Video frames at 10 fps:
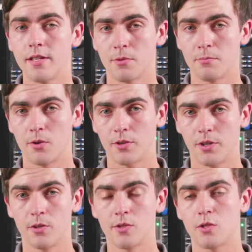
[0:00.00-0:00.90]
these remote
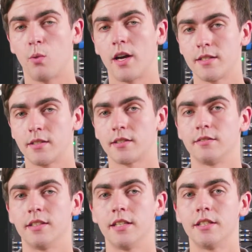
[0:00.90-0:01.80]
codes twice
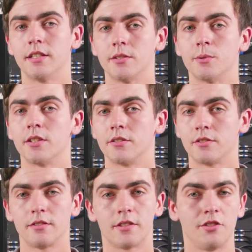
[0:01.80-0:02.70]
and you
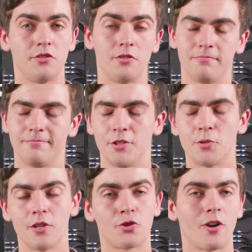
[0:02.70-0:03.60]

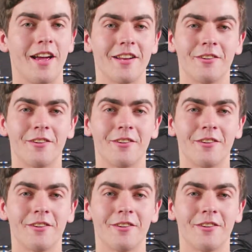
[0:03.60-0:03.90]
can try